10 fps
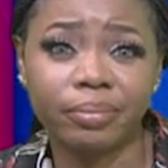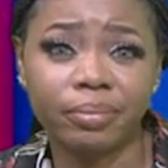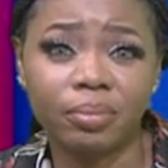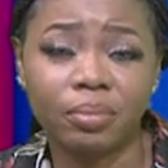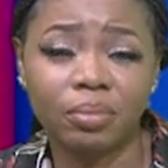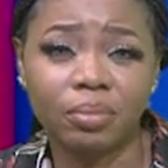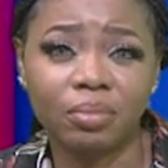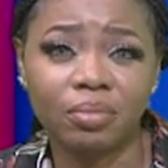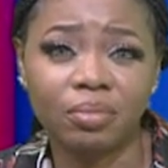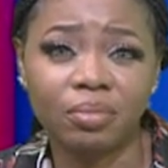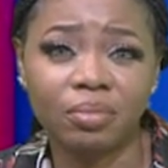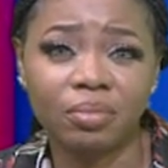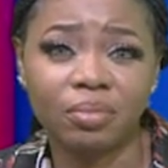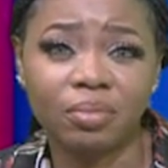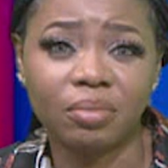
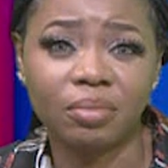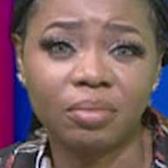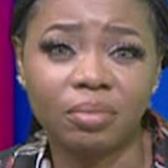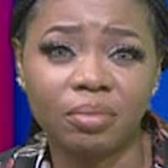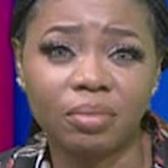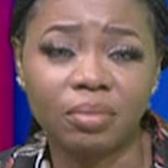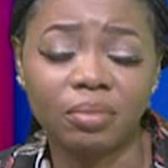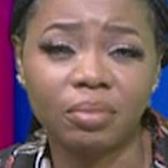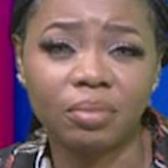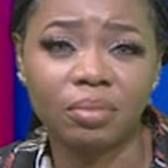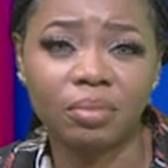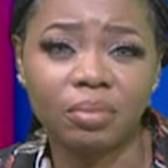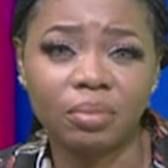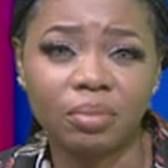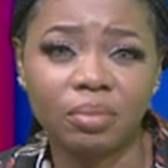
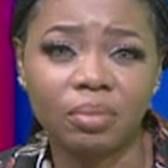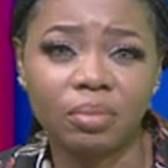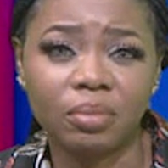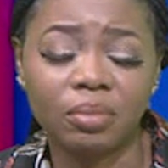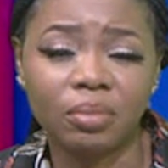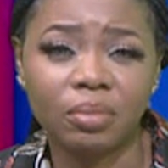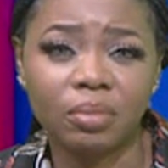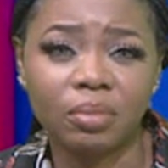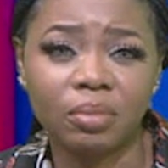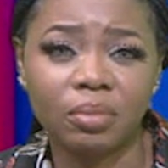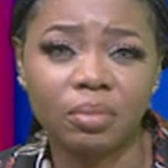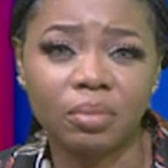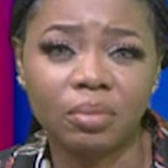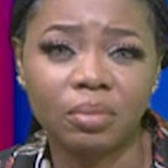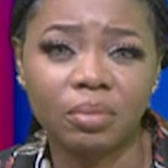
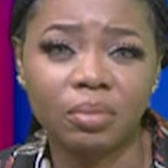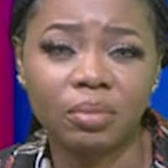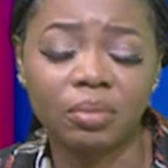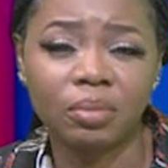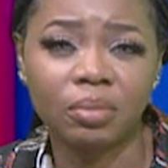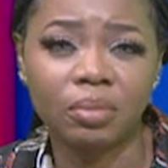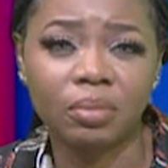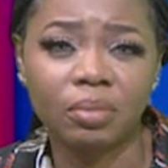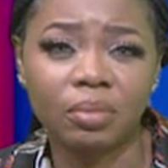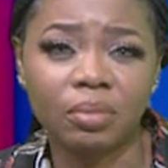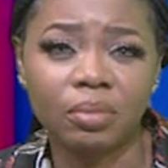The person shown says nothing.